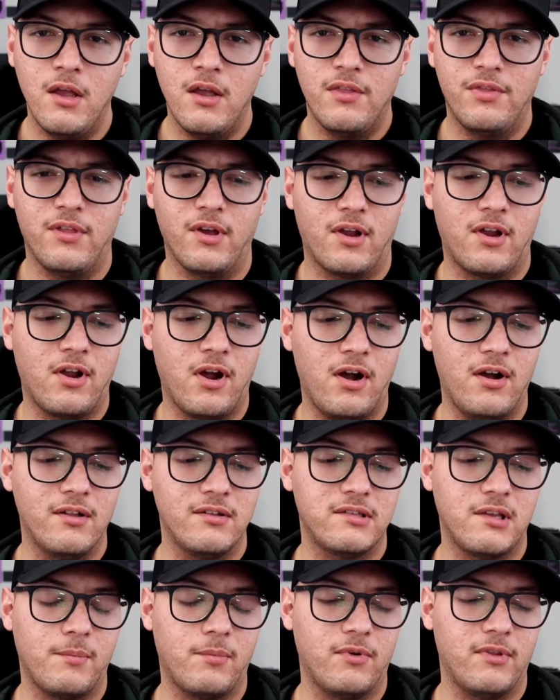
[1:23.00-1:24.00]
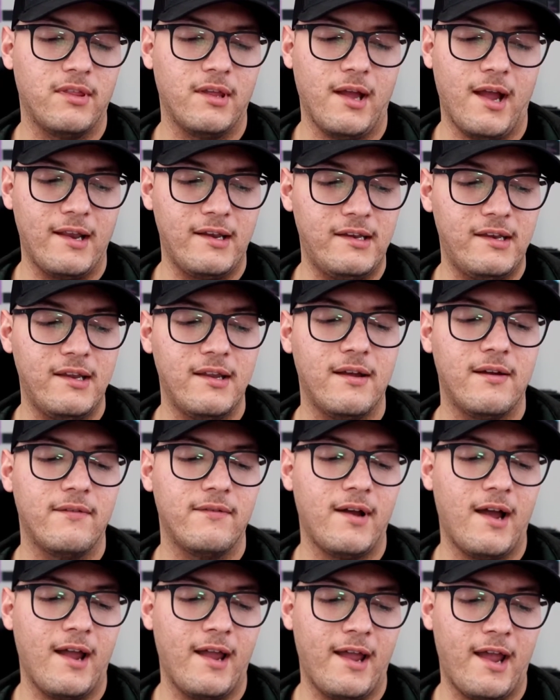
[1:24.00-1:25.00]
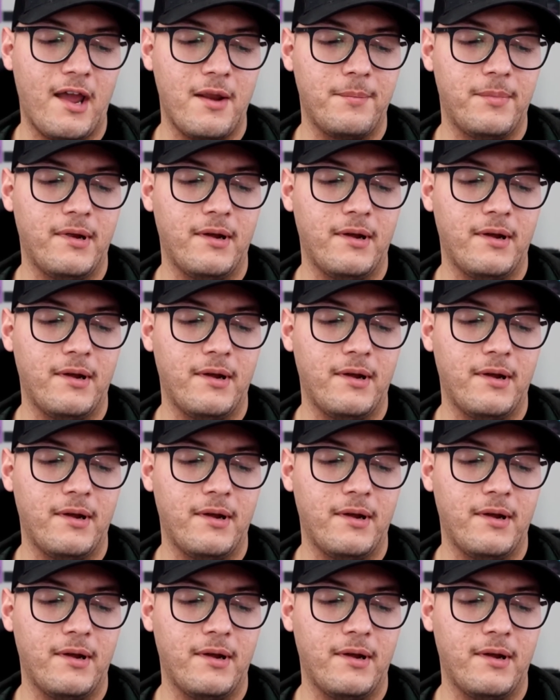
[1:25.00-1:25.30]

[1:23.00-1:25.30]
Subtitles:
the concept or the idea I had,